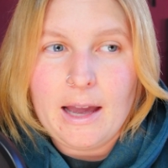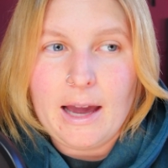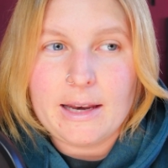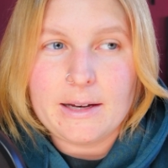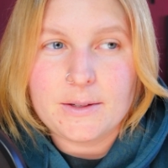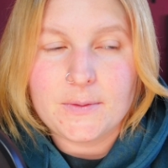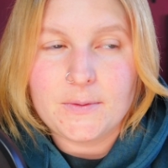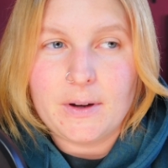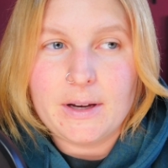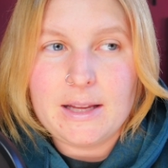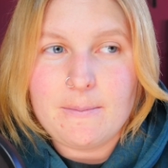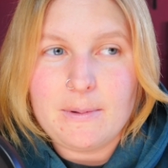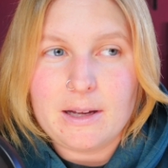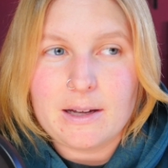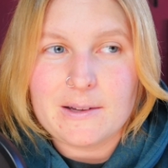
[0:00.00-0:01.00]
And it's
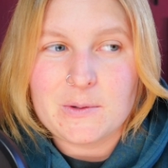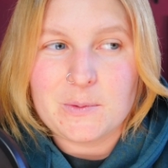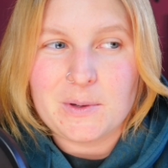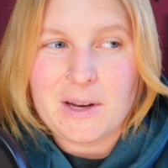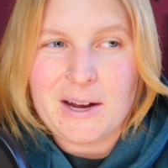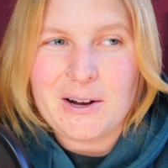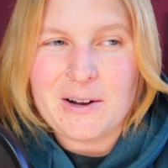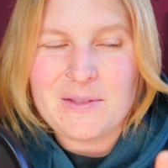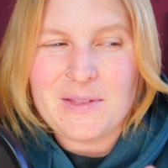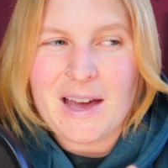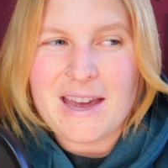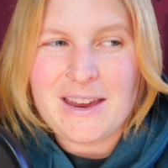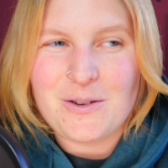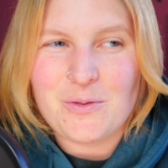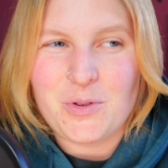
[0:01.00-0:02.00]
funny because when heard
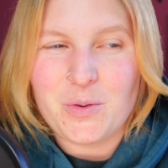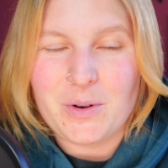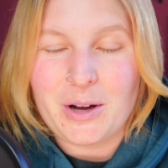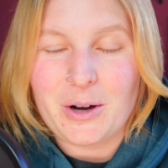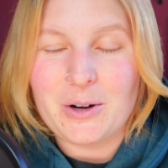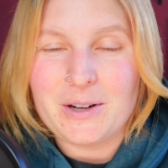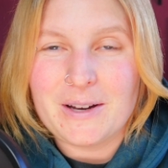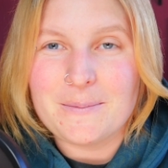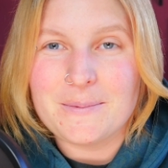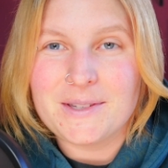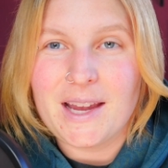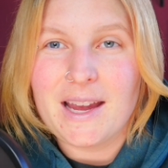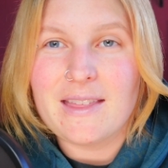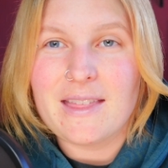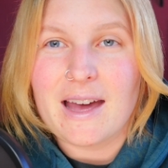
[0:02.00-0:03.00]
that interview and I heard him
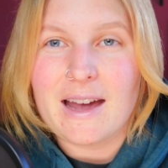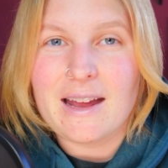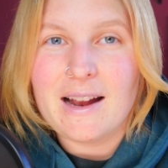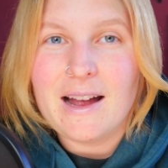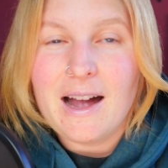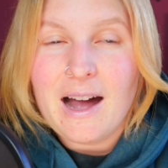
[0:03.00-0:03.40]
say that,